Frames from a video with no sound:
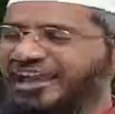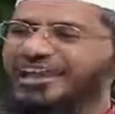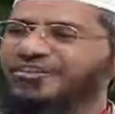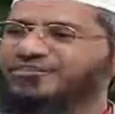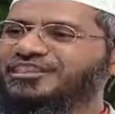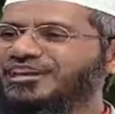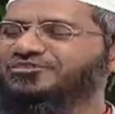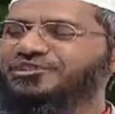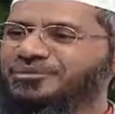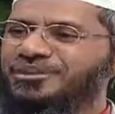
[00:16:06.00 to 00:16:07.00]
And after
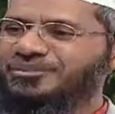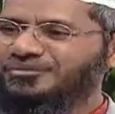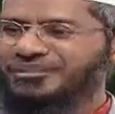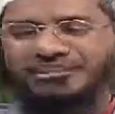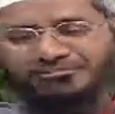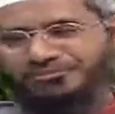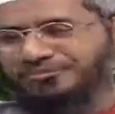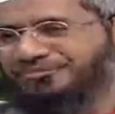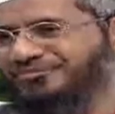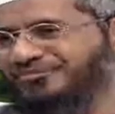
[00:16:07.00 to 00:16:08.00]
tahajjud, he prays the witr.
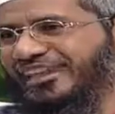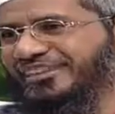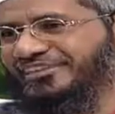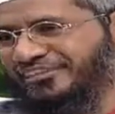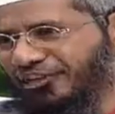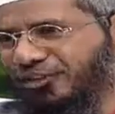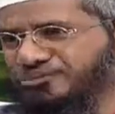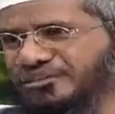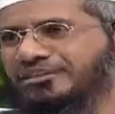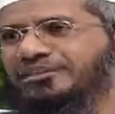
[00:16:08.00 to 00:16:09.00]
That is the second
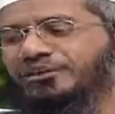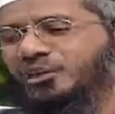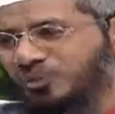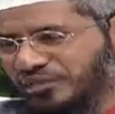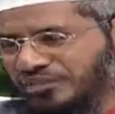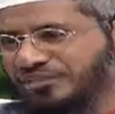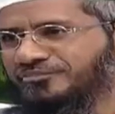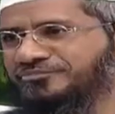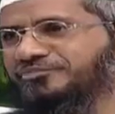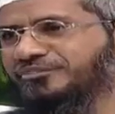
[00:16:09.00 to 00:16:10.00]
option, which
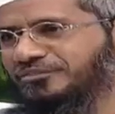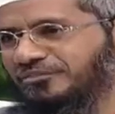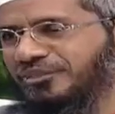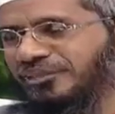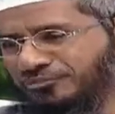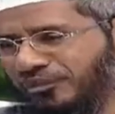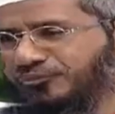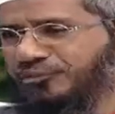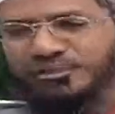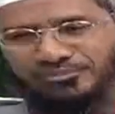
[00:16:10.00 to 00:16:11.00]
is
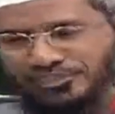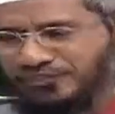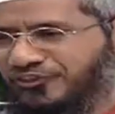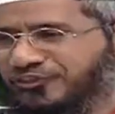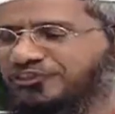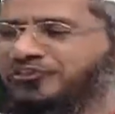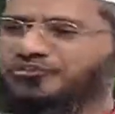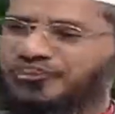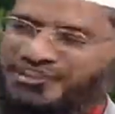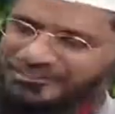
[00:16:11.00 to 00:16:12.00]
preferable, but the first is also
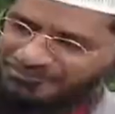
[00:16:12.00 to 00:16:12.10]
fine.